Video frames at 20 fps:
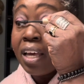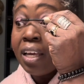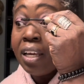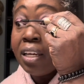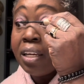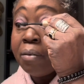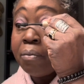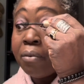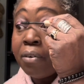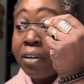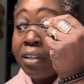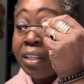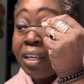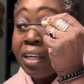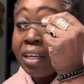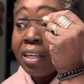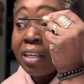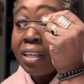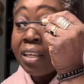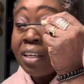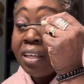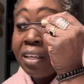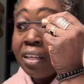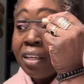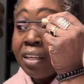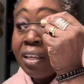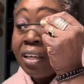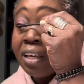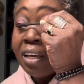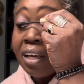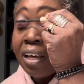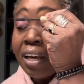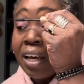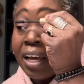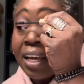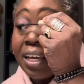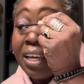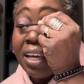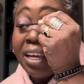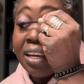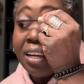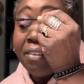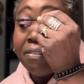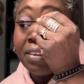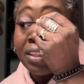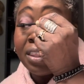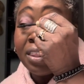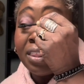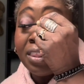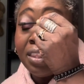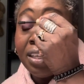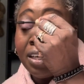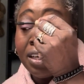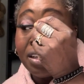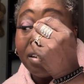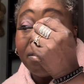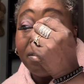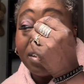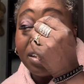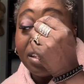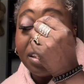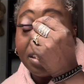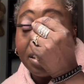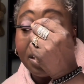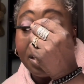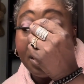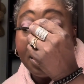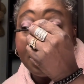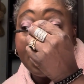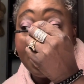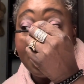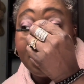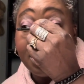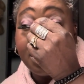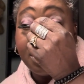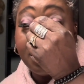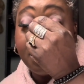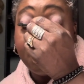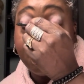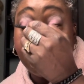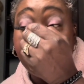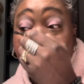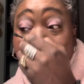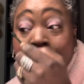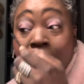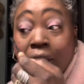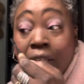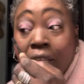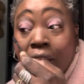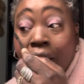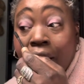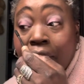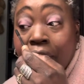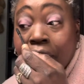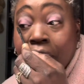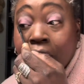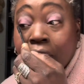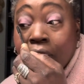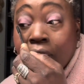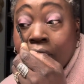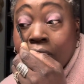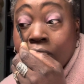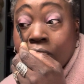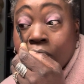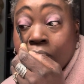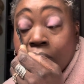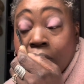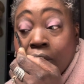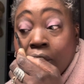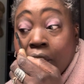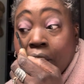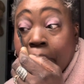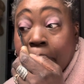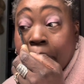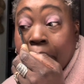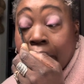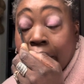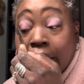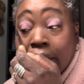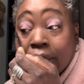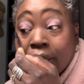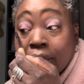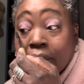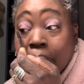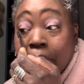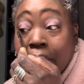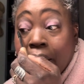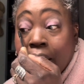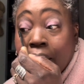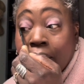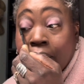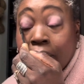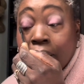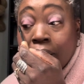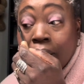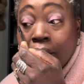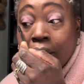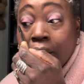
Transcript: anymore. Like, I can't even think of anything that really I feel truly embarrassed about.